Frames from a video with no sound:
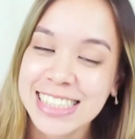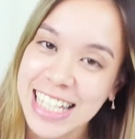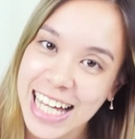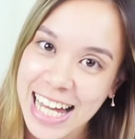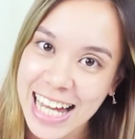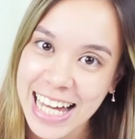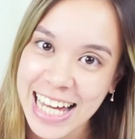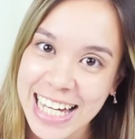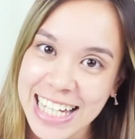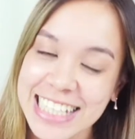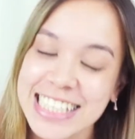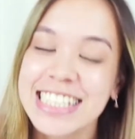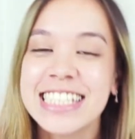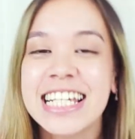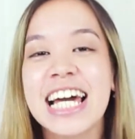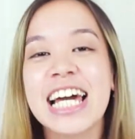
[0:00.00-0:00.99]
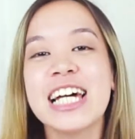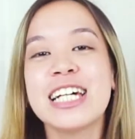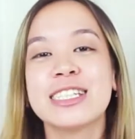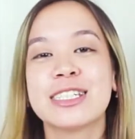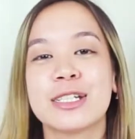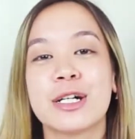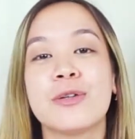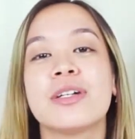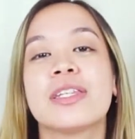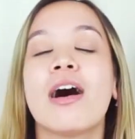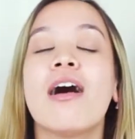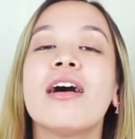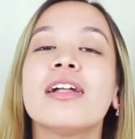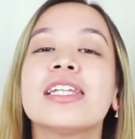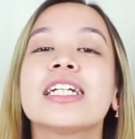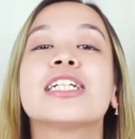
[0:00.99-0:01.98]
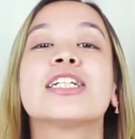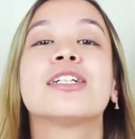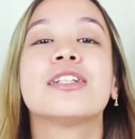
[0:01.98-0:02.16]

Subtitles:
guys. So with all the